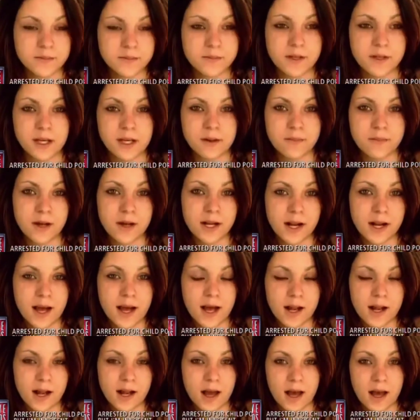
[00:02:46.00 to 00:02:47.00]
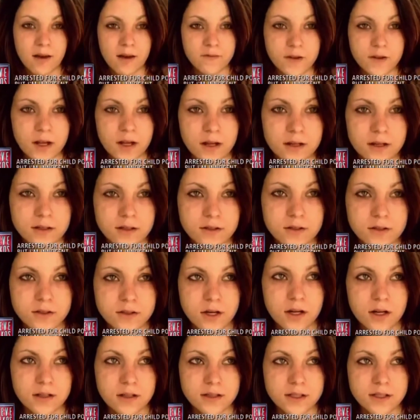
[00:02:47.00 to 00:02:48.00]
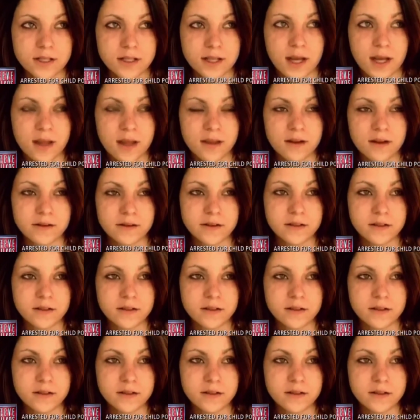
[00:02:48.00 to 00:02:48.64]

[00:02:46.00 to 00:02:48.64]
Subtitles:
me and my dad have done drugs together.